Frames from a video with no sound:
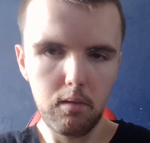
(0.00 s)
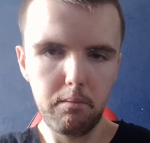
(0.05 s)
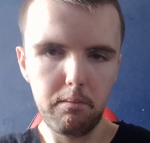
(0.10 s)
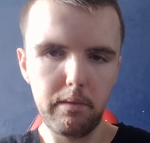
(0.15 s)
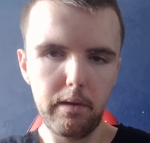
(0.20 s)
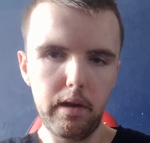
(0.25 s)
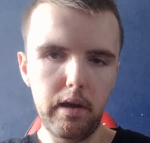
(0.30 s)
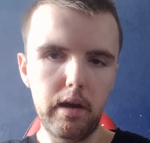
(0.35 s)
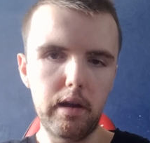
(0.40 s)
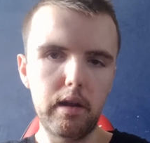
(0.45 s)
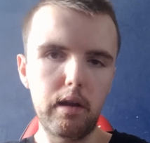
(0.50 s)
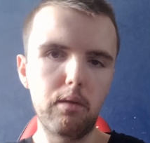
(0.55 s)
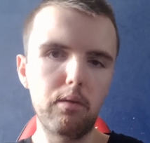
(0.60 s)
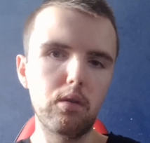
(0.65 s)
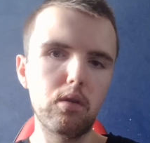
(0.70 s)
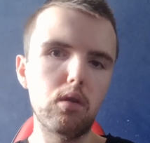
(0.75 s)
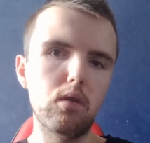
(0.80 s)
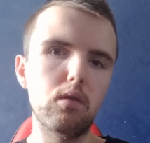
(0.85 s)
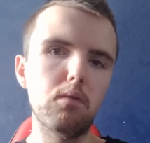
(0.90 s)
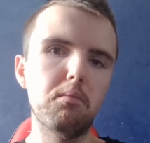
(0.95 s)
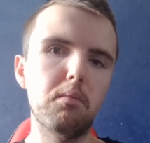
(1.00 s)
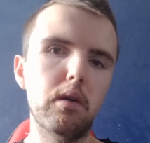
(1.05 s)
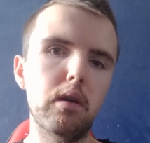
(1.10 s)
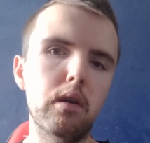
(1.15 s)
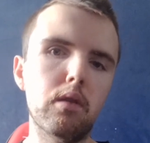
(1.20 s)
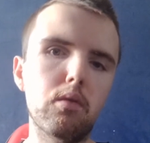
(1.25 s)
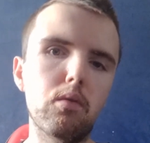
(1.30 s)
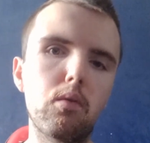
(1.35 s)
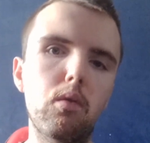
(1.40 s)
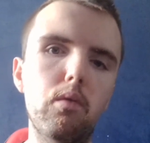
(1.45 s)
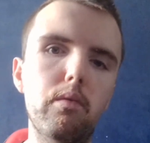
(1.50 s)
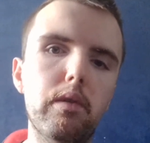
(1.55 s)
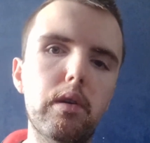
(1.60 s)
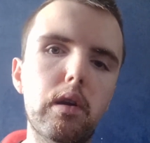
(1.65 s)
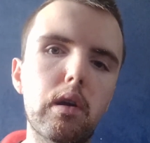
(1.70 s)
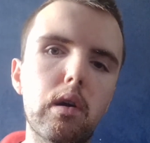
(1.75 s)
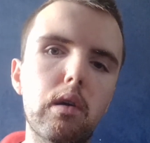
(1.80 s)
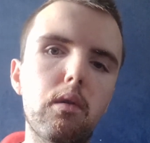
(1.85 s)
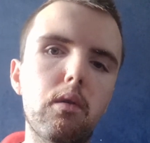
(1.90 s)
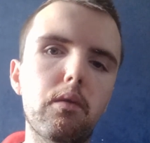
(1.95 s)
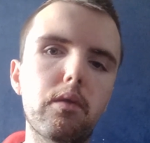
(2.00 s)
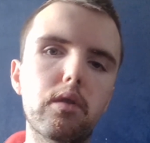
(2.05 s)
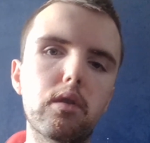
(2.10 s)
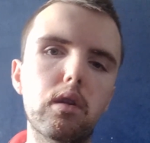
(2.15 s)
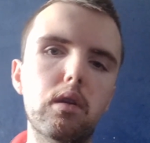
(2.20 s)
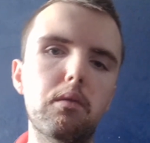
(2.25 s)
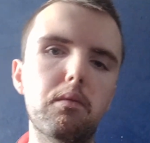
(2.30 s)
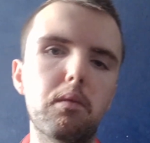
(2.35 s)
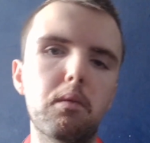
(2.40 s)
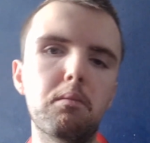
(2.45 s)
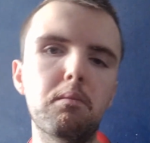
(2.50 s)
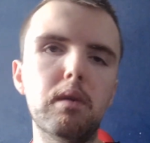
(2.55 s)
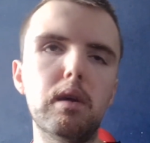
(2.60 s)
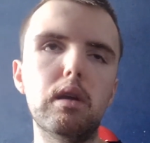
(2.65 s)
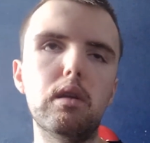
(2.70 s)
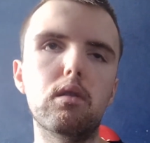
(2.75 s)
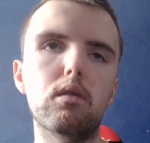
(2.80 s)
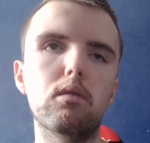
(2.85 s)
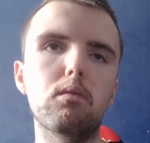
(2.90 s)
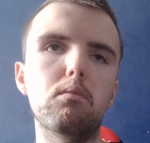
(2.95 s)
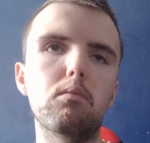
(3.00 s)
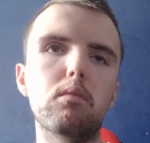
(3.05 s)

But yeah, that was just a short video, obviously, from me,